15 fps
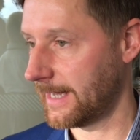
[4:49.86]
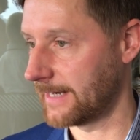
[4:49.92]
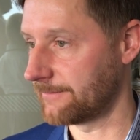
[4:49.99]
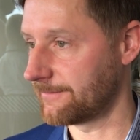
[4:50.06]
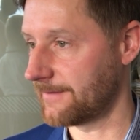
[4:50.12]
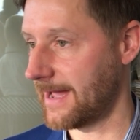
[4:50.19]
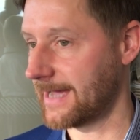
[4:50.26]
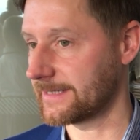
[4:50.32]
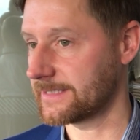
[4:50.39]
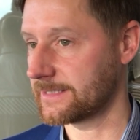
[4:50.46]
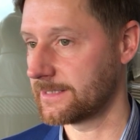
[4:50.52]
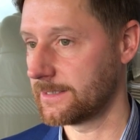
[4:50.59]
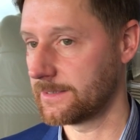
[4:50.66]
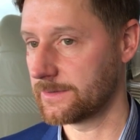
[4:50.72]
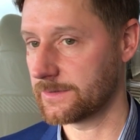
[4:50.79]
And in
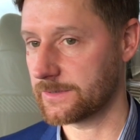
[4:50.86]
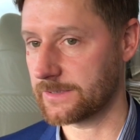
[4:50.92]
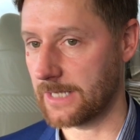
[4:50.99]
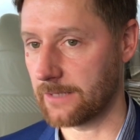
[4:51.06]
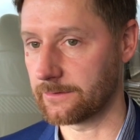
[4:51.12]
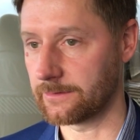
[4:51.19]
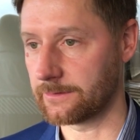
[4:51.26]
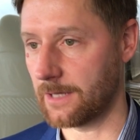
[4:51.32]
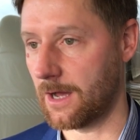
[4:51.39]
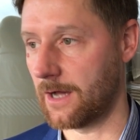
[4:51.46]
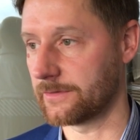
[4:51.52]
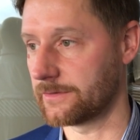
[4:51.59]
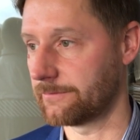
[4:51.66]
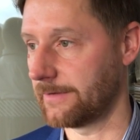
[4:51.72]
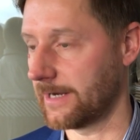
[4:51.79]
fact, Seldon
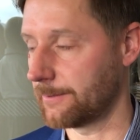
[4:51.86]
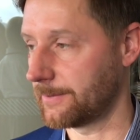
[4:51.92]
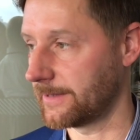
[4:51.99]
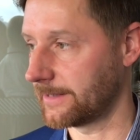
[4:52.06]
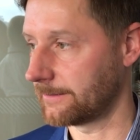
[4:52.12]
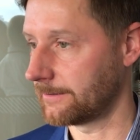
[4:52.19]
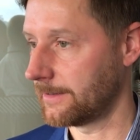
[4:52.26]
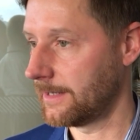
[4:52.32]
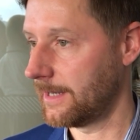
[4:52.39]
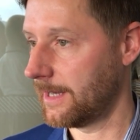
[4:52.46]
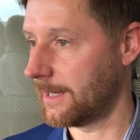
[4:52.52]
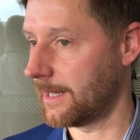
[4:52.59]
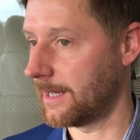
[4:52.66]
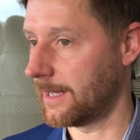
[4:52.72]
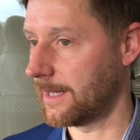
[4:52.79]
are developing
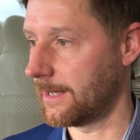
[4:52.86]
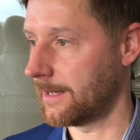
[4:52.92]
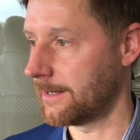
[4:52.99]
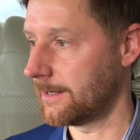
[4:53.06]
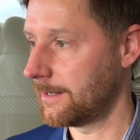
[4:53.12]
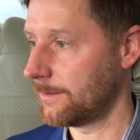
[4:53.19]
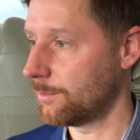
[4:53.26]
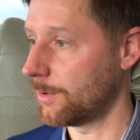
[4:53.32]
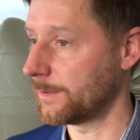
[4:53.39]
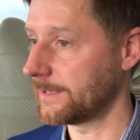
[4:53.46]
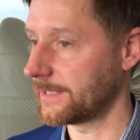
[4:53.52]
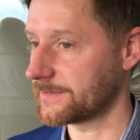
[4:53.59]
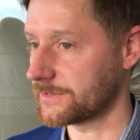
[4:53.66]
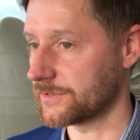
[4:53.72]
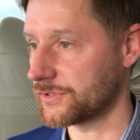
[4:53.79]
what we
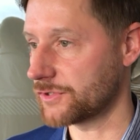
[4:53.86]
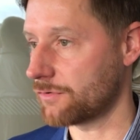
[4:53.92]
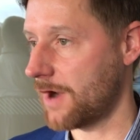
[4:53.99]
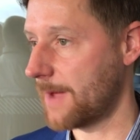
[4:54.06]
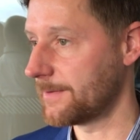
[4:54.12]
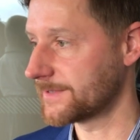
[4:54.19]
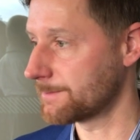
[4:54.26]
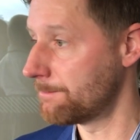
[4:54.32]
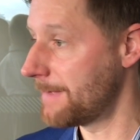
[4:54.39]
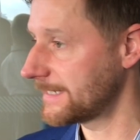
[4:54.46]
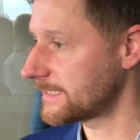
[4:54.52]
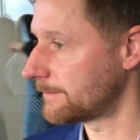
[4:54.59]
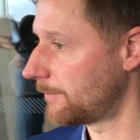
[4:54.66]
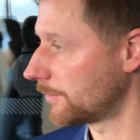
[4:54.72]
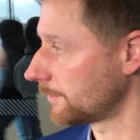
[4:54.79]
like to describe as
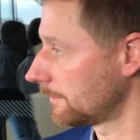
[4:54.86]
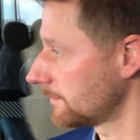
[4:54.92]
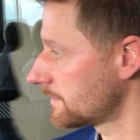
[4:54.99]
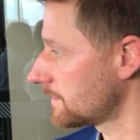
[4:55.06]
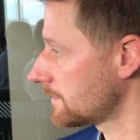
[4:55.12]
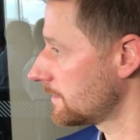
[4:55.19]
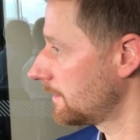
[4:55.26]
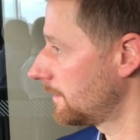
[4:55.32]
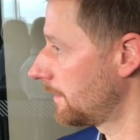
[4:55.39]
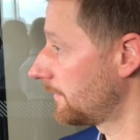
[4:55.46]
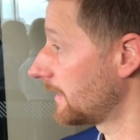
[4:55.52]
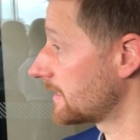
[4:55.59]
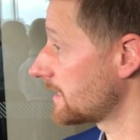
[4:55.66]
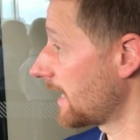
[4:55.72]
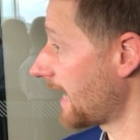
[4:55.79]
metamodels,
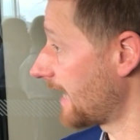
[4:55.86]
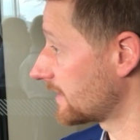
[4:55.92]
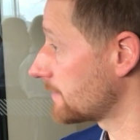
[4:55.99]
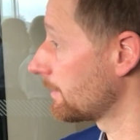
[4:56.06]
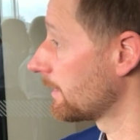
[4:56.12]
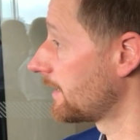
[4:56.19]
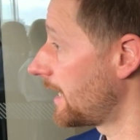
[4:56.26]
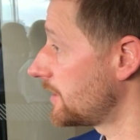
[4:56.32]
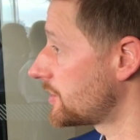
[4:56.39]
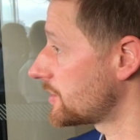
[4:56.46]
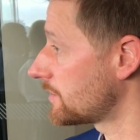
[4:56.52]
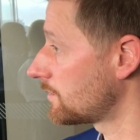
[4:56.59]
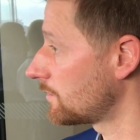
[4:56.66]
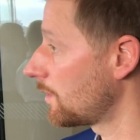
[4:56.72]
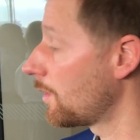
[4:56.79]
things like
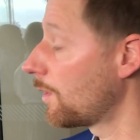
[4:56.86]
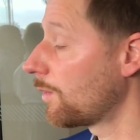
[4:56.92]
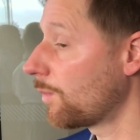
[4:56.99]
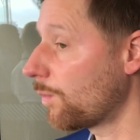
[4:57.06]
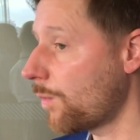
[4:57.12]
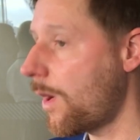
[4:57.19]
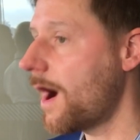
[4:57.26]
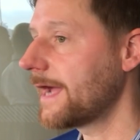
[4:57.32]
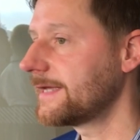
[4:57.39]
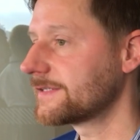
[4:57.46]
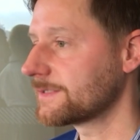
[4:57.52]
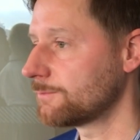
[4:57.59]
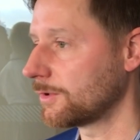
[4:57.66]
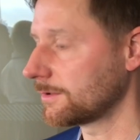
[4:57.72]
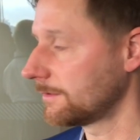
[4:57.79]
explanation. Why
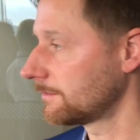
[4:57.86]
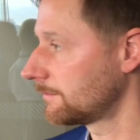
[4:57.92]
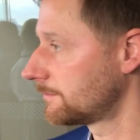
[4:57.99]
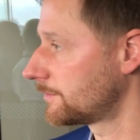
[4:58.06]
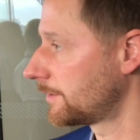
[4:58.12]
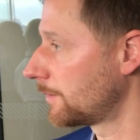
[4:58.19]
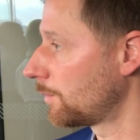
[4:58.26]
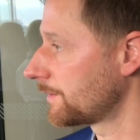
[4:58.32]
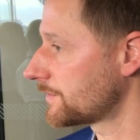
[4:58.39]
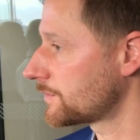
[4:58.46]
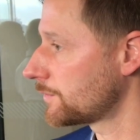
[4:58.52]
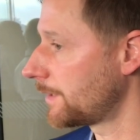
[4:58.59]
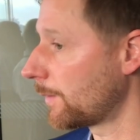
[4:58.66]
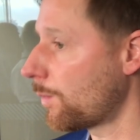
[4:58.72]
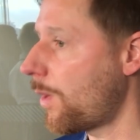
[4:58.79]
is a model doing what it's
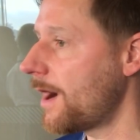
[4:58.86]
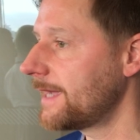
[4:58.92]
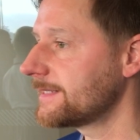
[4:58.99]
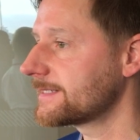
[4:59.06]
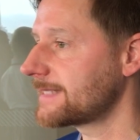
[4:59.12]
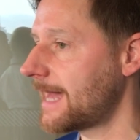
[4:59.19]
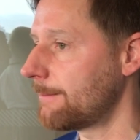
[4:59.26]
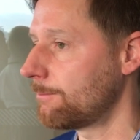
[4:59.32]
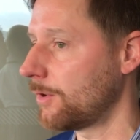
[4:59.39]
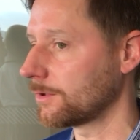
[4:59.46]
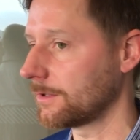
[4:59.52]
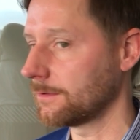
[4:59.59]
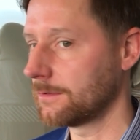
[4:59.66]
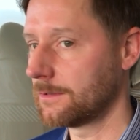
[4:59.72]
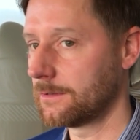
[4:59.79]
doing? Why is that
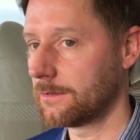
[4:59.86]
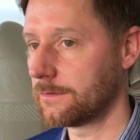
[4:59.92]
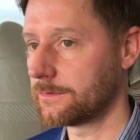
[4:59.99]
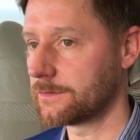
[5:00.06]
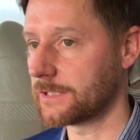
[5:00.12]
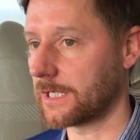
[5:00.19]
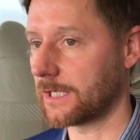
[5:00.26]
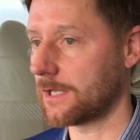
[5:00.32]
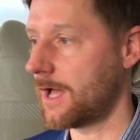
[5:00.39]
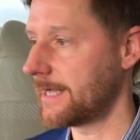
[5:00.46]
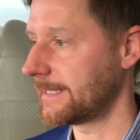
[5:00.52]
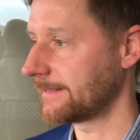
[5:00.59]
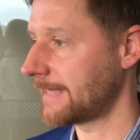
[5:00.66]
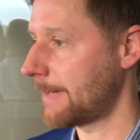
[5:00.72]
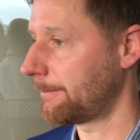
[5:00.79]
model
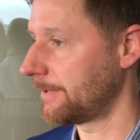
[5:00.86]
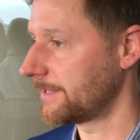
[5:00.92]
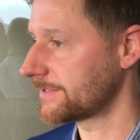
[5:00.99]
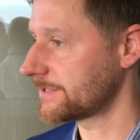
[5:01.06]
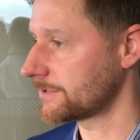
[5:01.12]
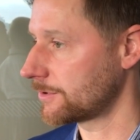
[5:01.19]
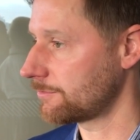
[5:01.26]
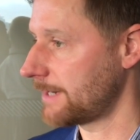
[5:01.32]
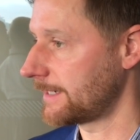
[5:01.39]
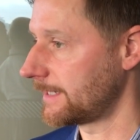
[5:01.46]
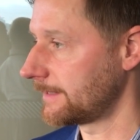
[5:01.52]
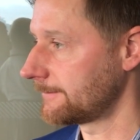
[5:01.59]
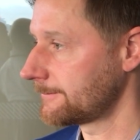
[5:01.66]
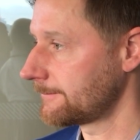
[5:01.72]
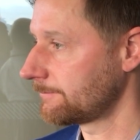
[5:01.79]
declining that person credit?